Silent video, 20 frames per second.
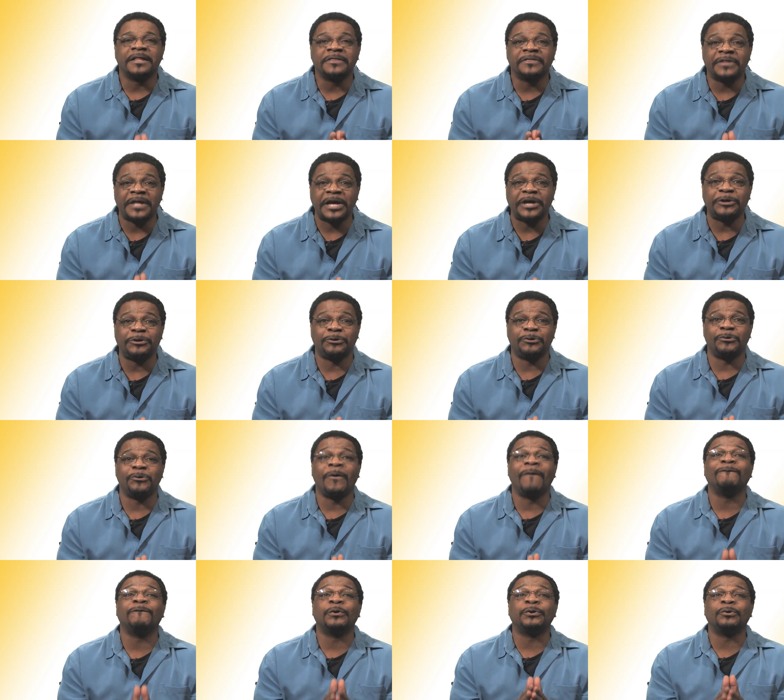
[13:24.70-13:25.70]
Thank you
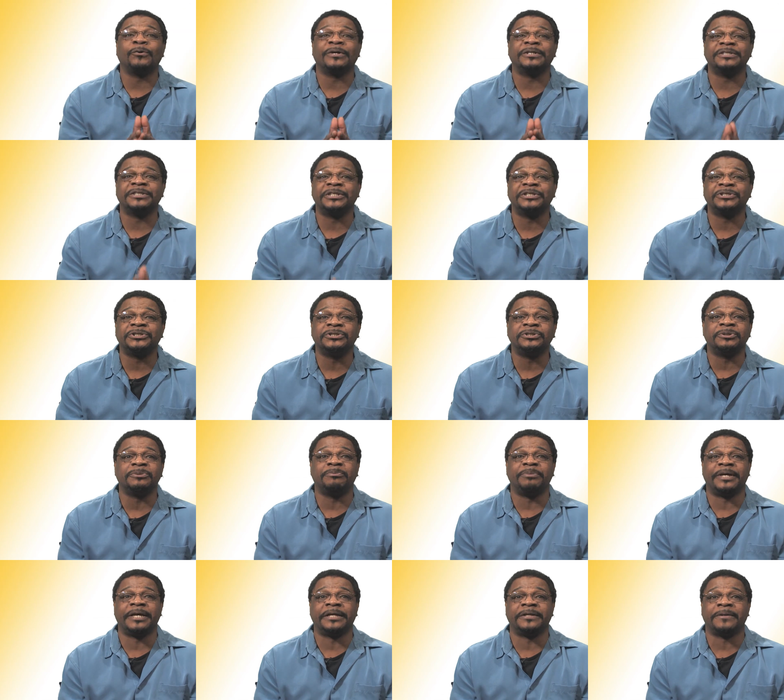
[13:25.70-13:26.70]
for your attention to
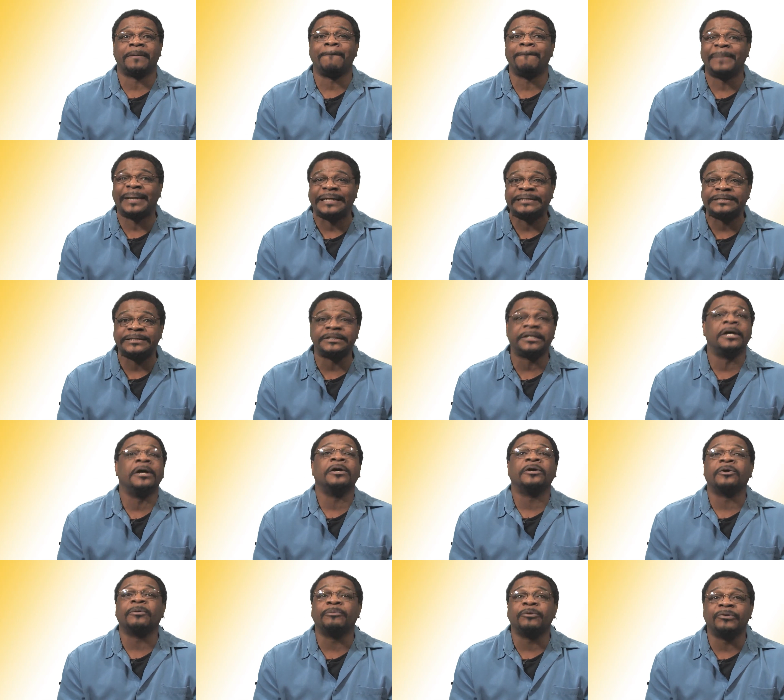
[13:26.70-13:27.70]
being the best
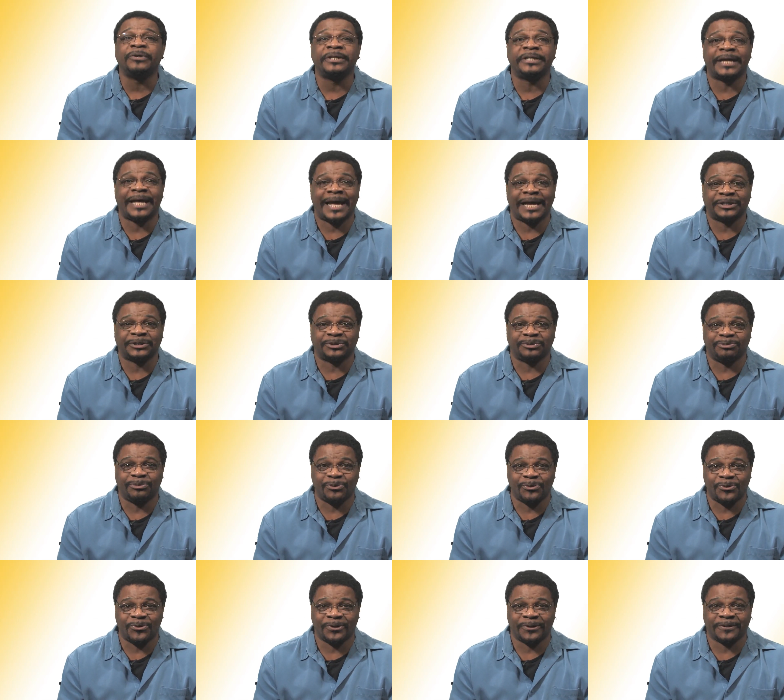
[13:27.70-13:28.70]
community action
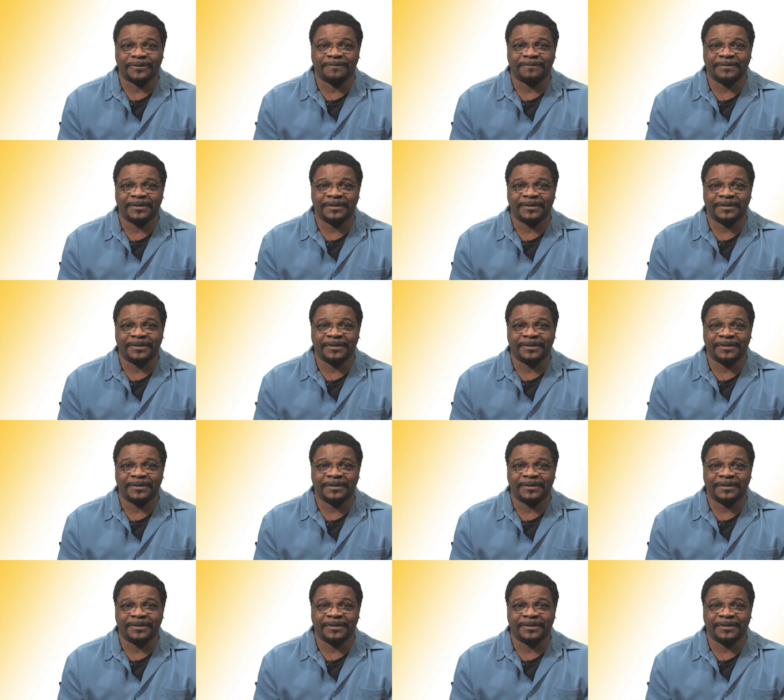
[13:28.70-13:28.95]
board